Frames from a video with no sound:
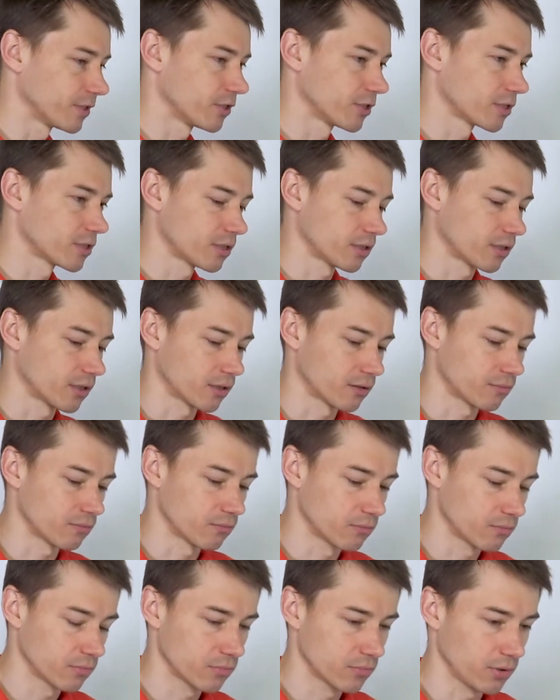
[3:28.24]
just uh,
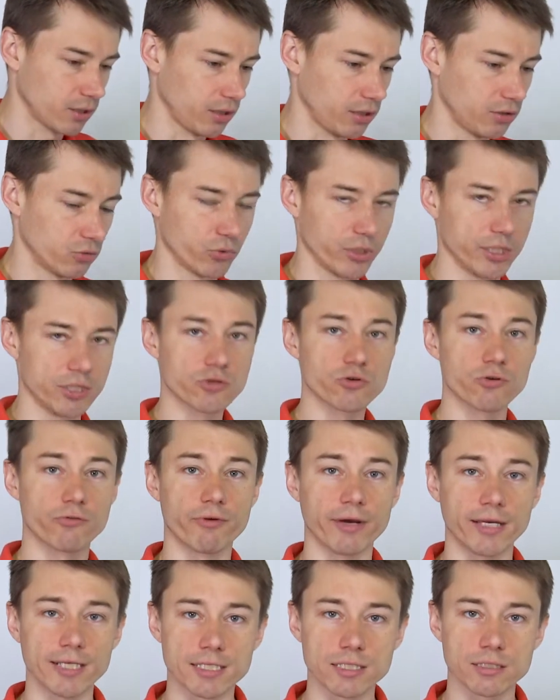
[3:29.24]
you know,
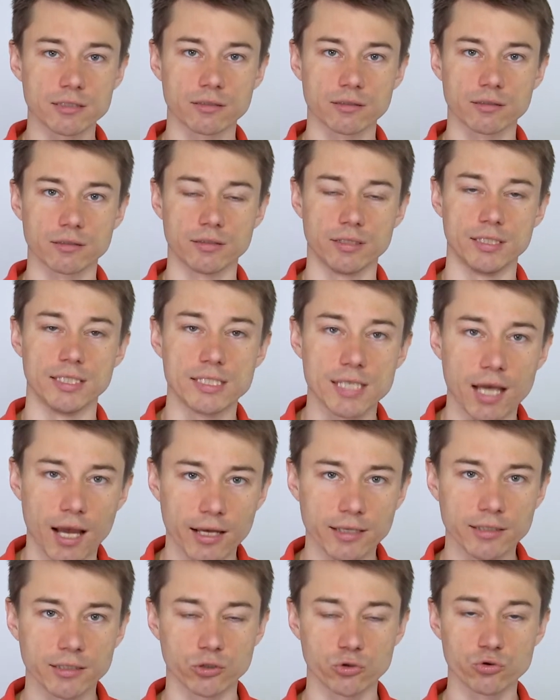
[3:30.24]
interface
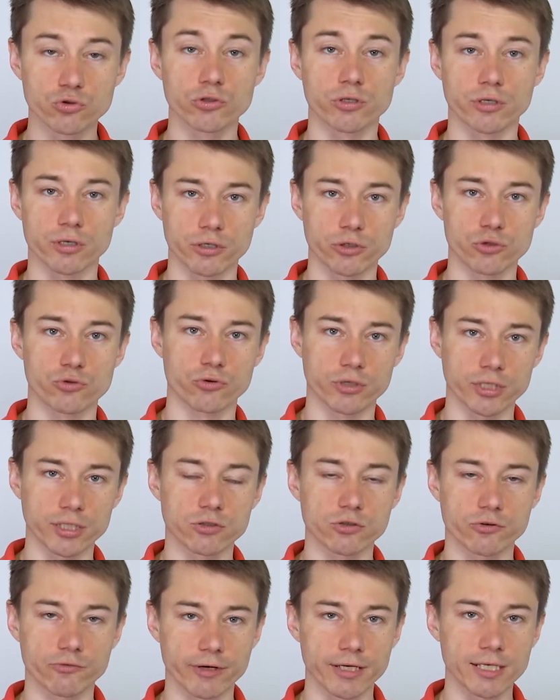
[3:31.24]
design, user, user
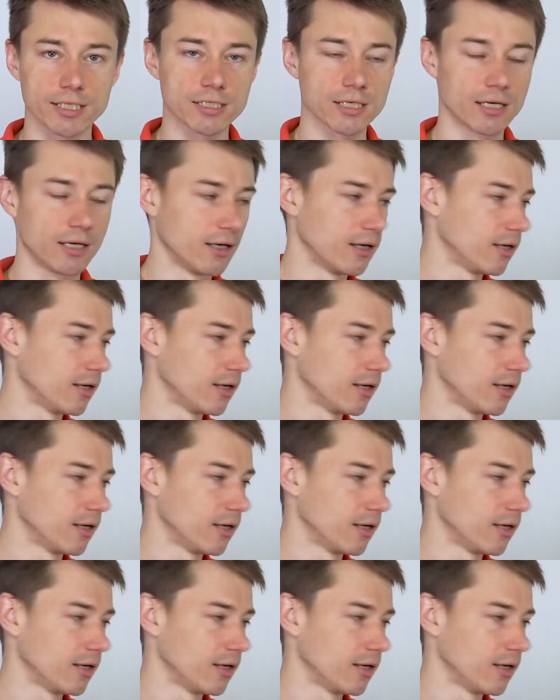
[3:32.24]
interface,